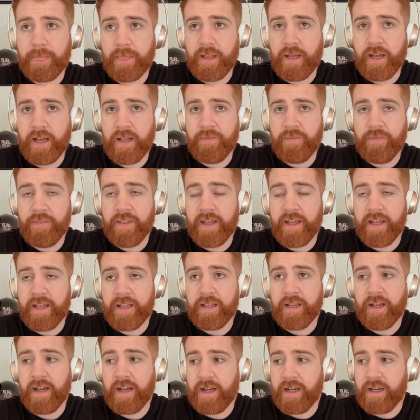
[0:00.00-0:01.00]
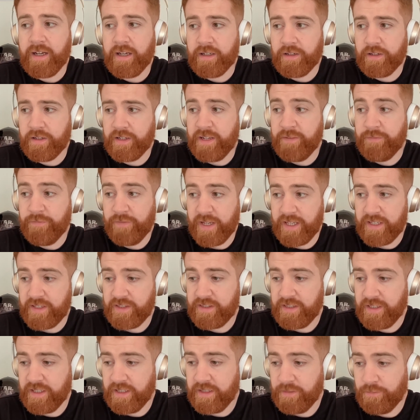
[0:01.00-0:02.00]
and they had
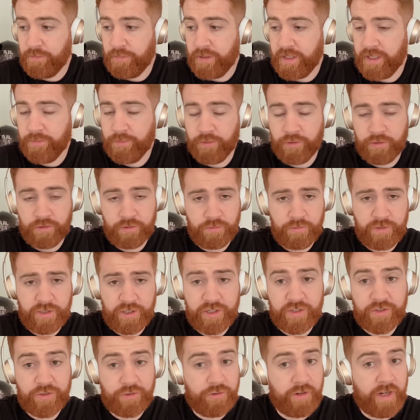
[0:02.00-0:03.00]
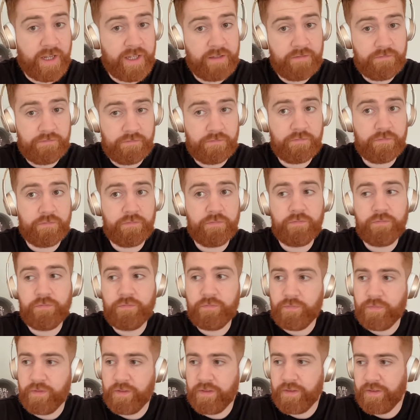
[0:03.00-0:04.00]
invested in people, which is great,
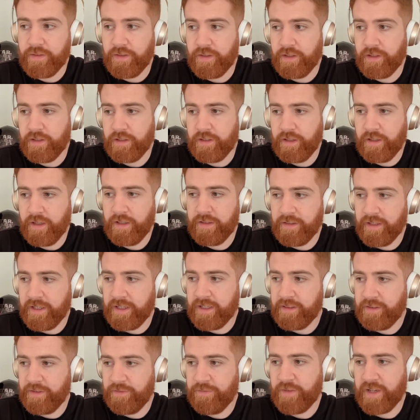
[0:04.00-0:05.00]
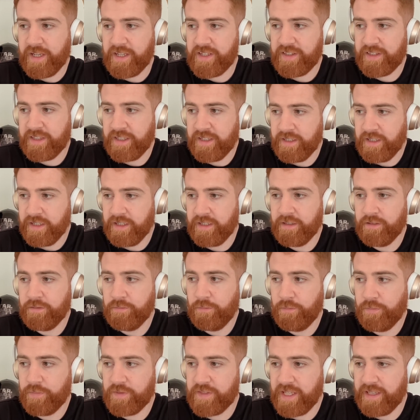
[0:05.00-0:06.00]
and they'd invested in
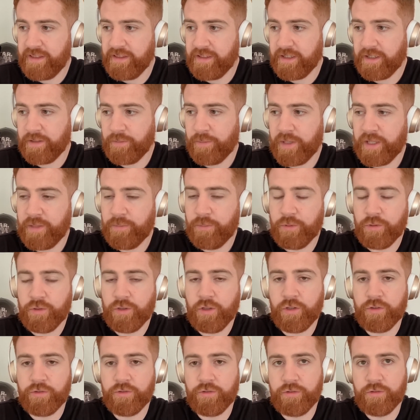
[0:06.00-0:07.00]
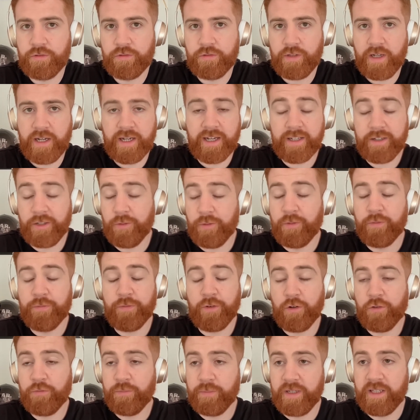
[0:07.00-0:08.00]
sending people on. I had no
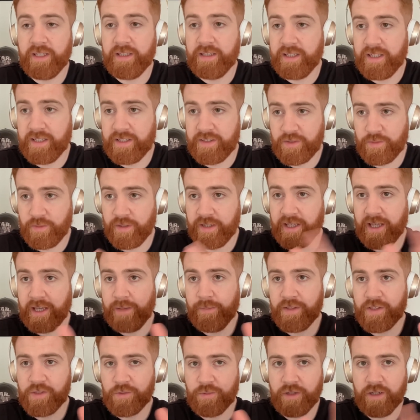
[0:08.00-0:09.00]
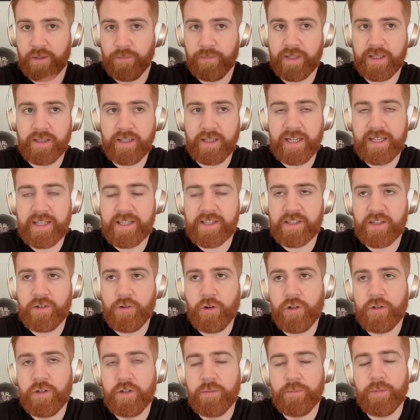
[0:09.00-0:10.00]
involvement in this, so I came into it a bit later
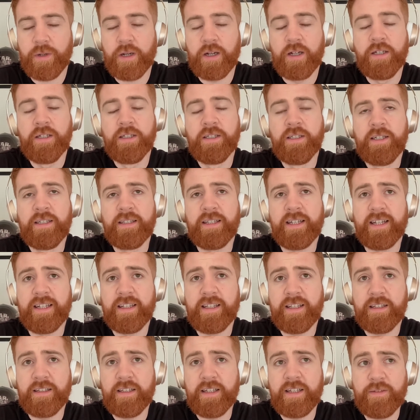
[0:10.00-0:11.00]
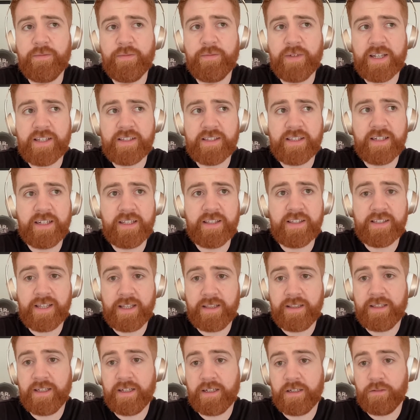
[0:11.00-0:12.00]
on. But they'd invested in
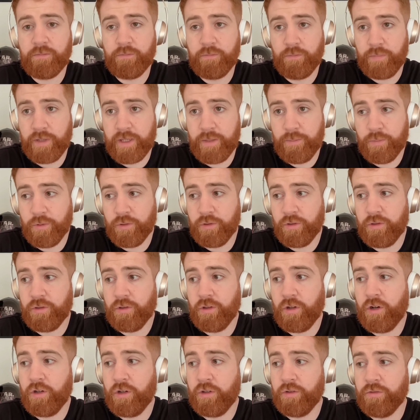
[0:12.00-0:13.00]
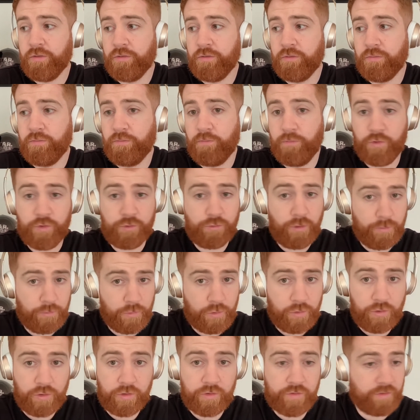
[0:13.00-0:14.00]
sending people on Scrum
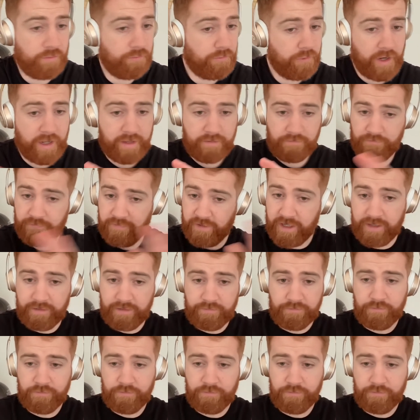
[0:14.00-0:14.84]
course. Great, fine,